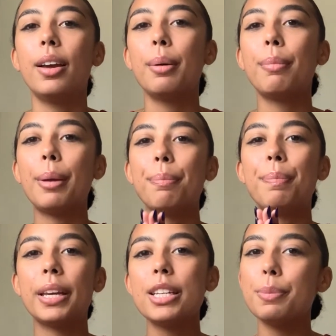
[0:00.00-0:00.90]
My
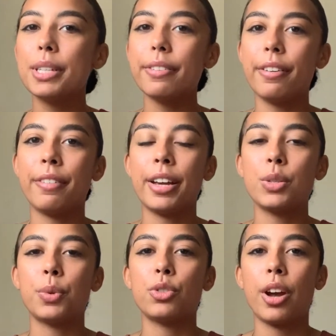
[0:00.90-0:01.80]
biggest piece of advice
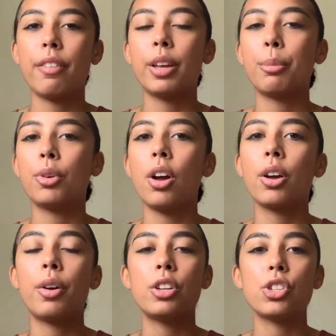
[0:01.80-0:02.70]
when traveling Morocco
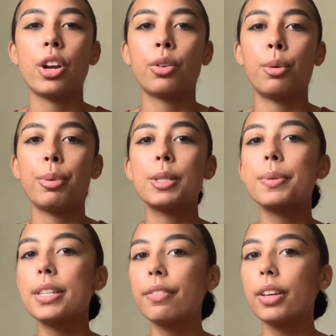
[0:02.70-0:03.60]
in general, but
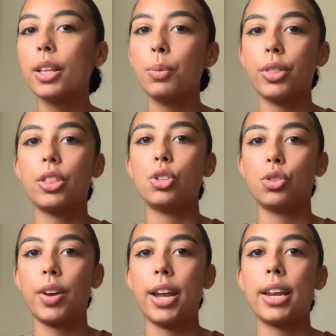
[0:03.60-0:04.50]
specifically with the
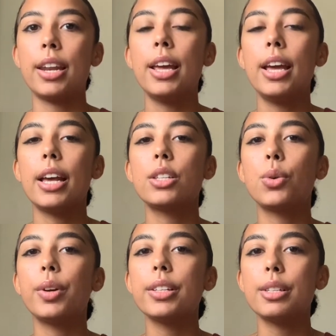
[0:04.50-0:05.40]
train, is
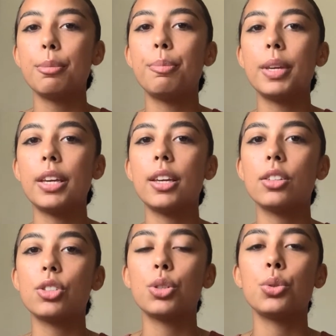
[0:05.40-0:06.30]
going to be
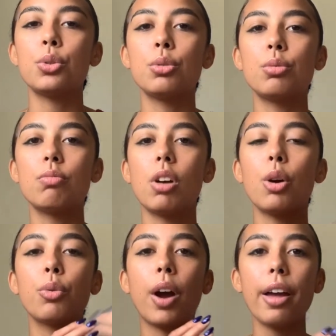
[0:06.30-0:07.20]
to
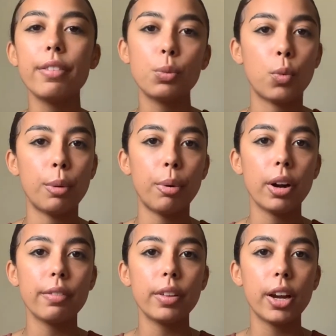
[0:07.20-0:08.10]
arrive in one part
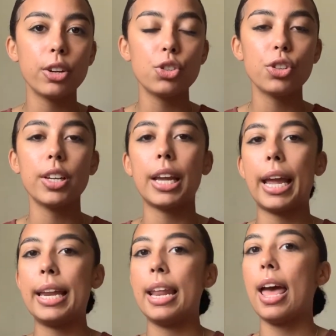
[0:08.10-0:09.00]
of the country
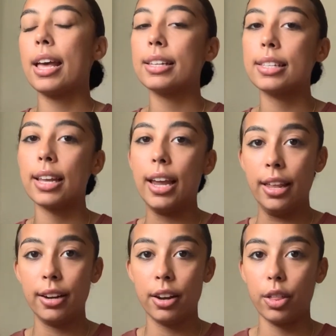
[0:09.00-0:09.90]
and exit in
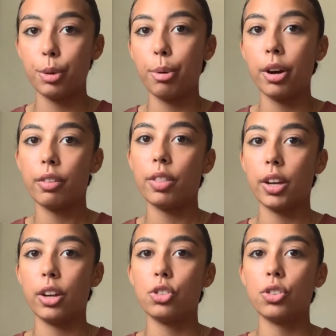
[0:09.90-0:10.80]
another part of the
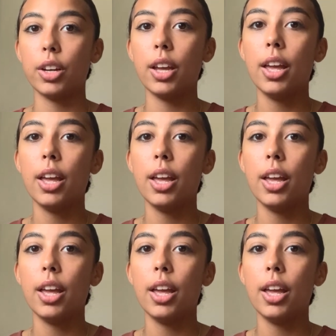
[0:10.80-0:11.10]
country.